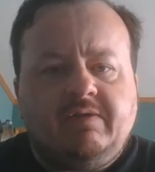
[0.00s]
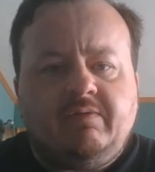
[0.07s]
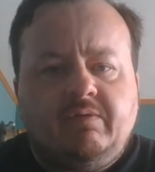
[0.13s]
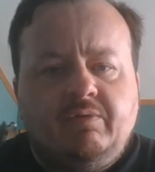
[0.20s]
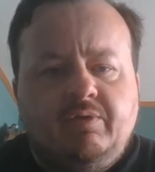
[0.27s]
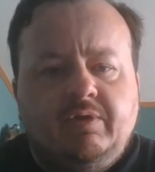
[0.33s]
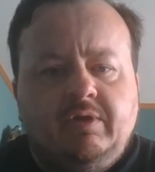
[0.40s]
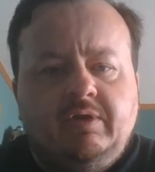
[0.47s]

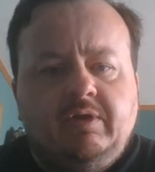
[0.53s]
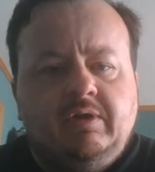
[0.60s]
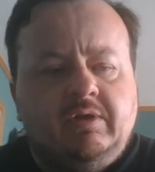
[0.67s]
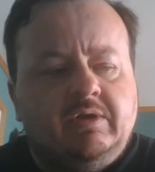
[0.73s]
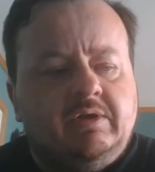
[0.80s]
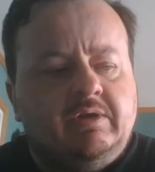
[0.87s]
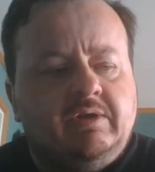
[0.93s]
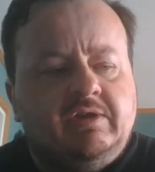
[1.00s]
really
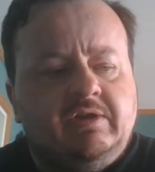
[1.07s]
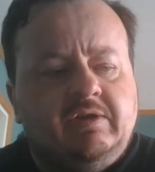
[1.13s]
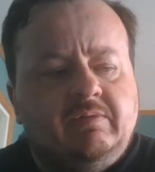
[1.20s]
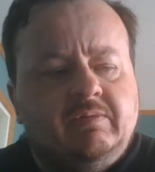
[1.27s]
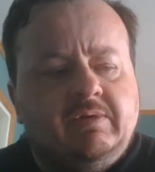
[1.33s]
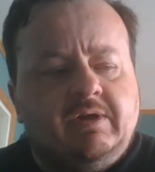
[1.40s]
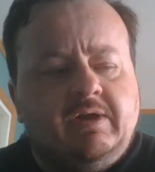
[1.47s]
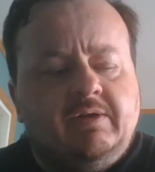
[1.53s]
he
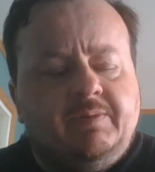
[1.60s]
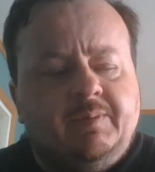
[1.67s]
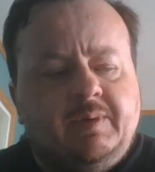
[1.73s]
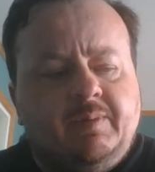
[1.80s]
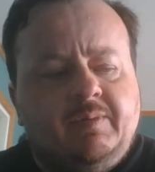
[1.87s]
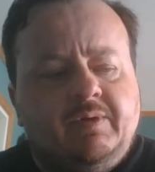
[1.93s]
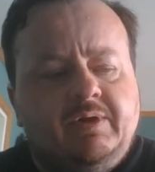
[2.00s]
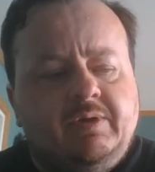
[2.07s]
I
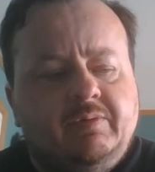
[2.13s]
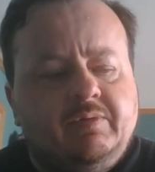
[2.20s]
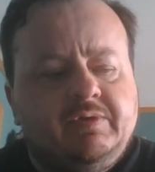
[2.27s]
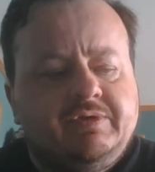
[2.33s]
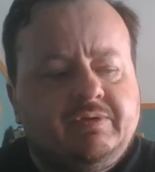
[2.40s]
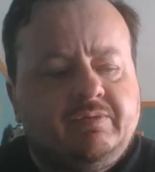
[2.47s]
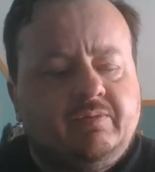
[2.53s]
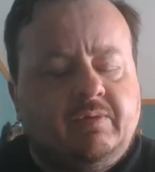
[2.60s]
remember he
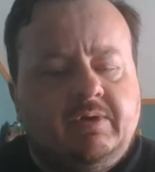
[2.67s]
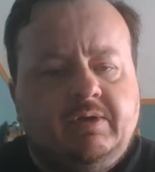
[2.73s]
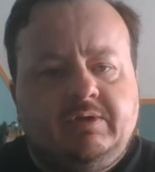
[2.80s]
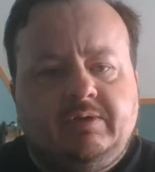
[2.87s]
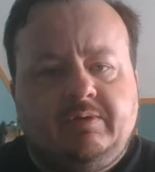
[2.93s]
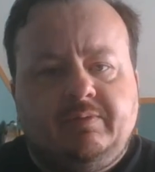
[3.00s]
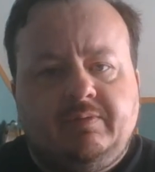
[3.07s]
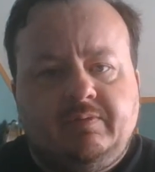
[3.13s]
was
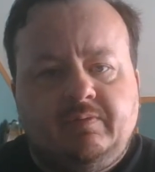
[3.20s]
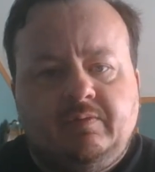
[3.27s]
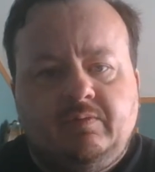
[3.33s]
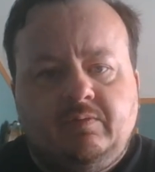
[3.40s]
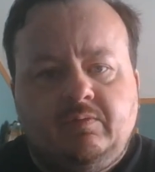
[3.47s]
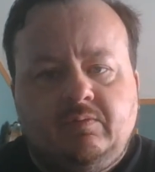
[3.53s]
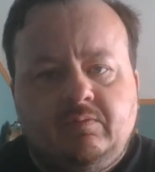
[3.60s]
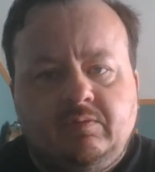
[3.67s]
quite,
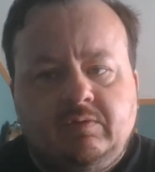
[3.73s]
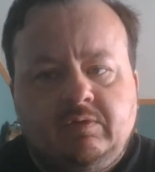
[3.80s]
you